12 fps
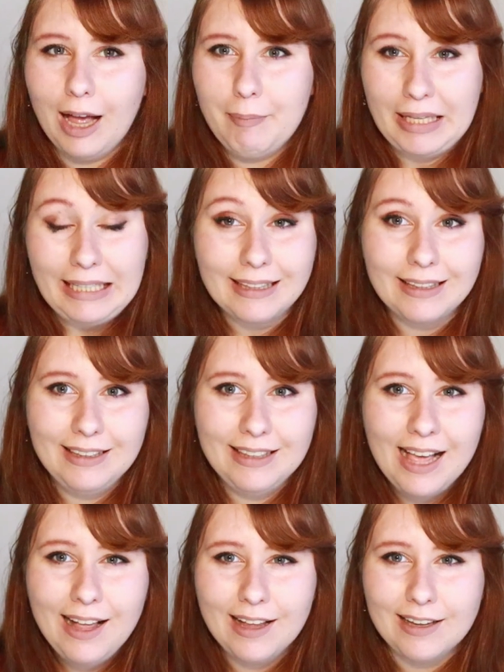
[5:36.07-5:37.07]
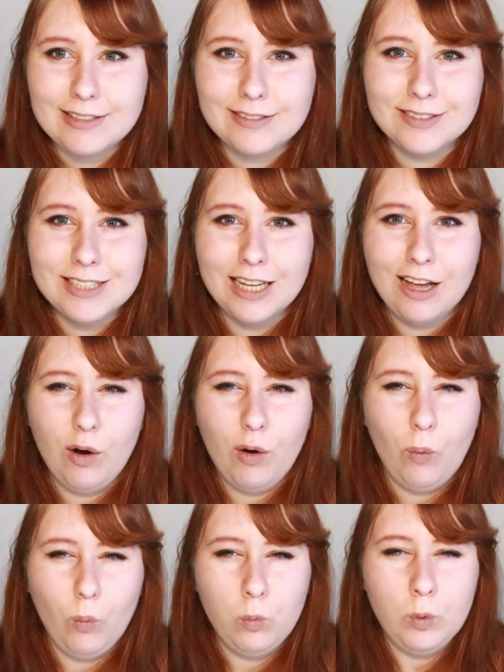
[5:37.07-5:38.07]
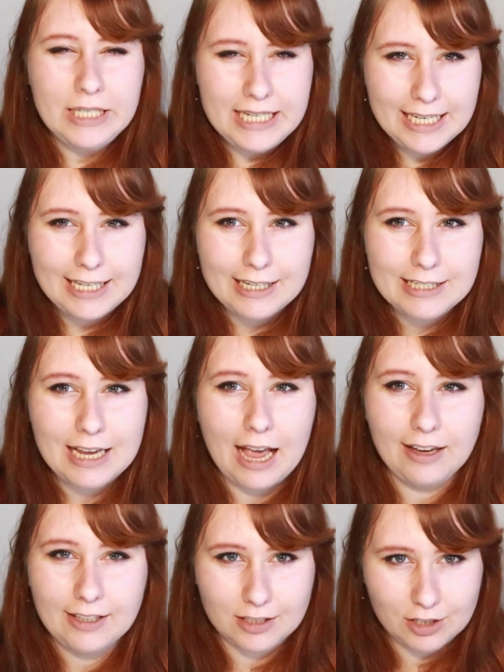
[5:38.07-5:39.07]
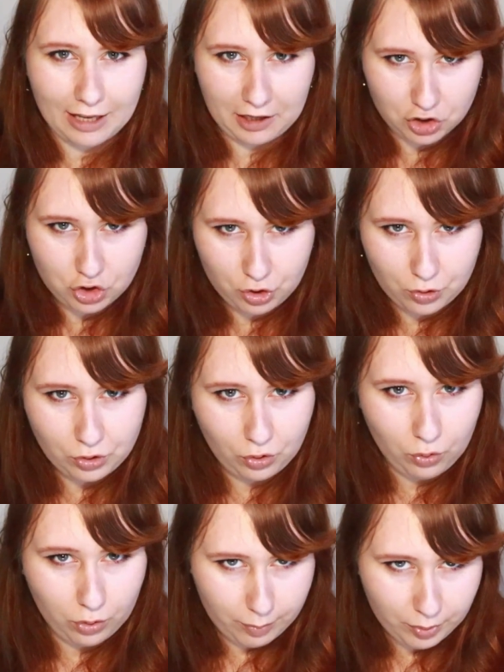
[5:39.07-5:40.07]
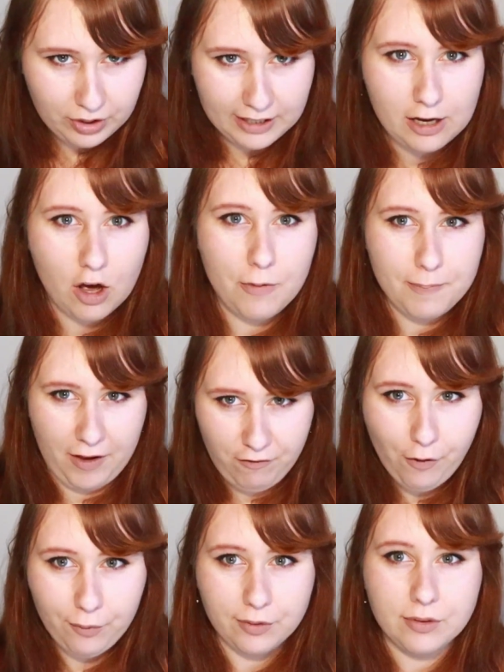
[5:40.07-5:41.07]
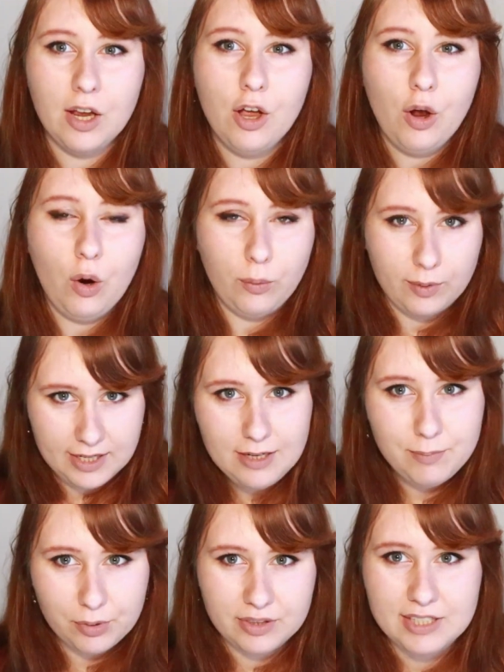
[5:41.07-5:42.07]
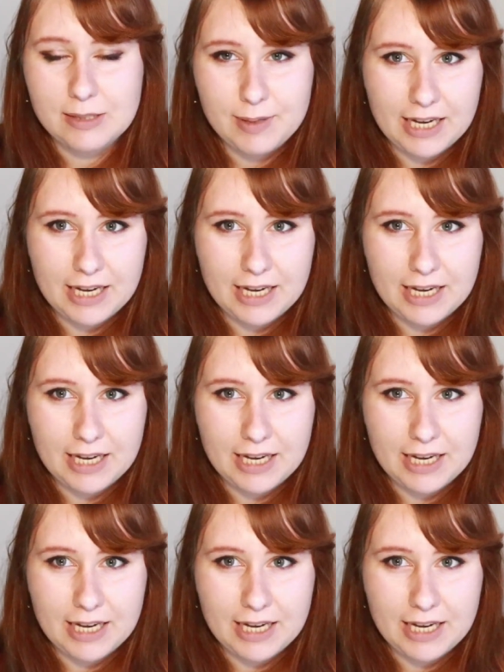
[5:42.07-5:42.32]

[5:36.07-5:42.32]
I'm like, yes, we did. I can like show you the booking on my phone. We did book this